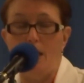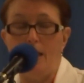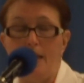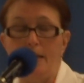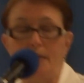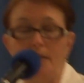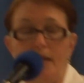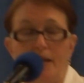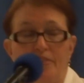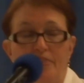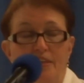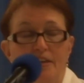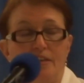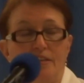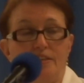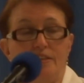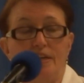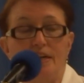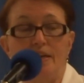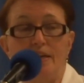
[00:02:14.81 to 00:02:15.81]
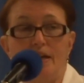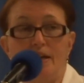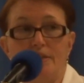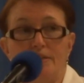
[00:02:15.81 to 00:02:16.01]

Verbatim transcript: And I think that